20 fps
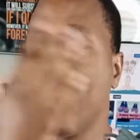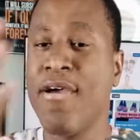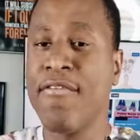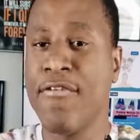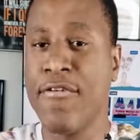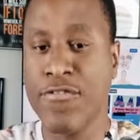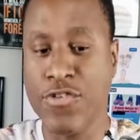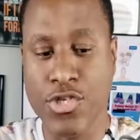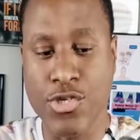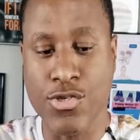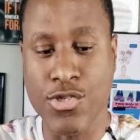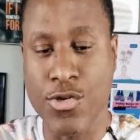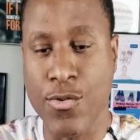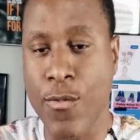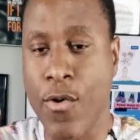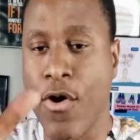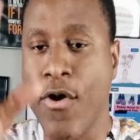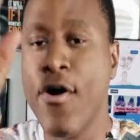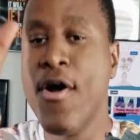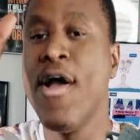my favorite shoes in the
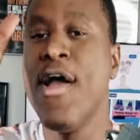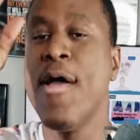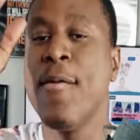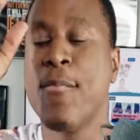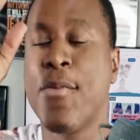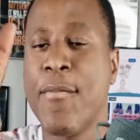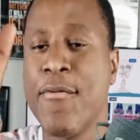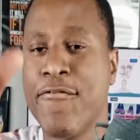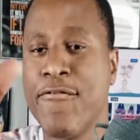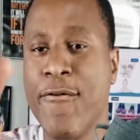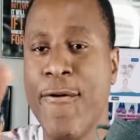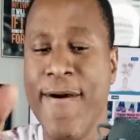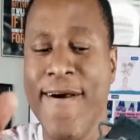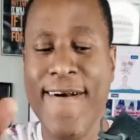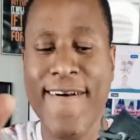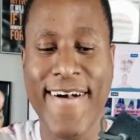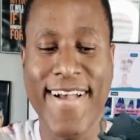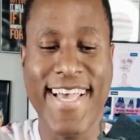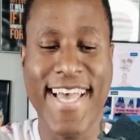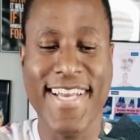world, but before
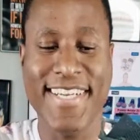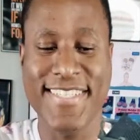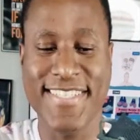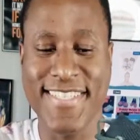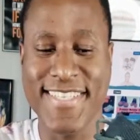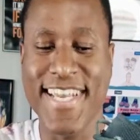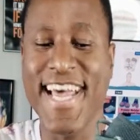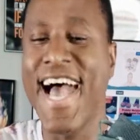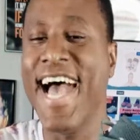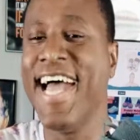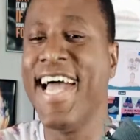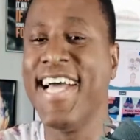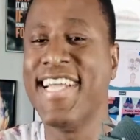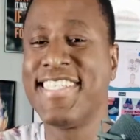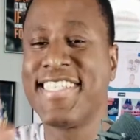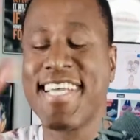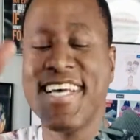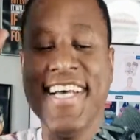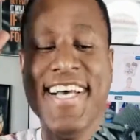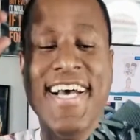I get into that,
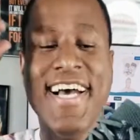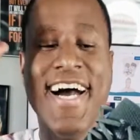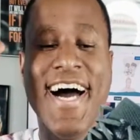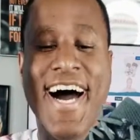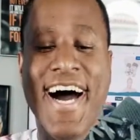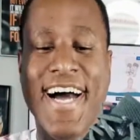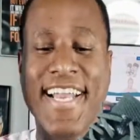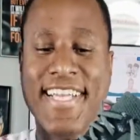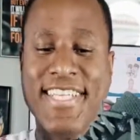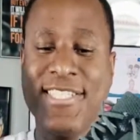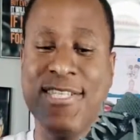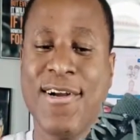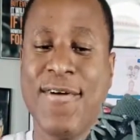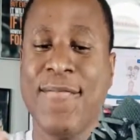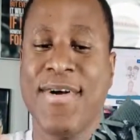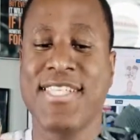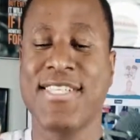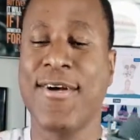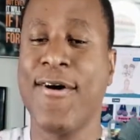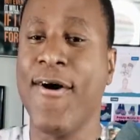let's talk
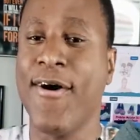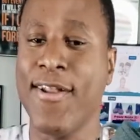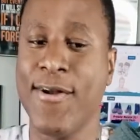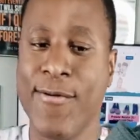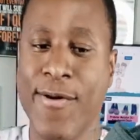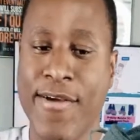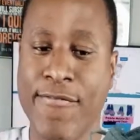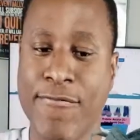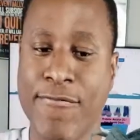about the colorway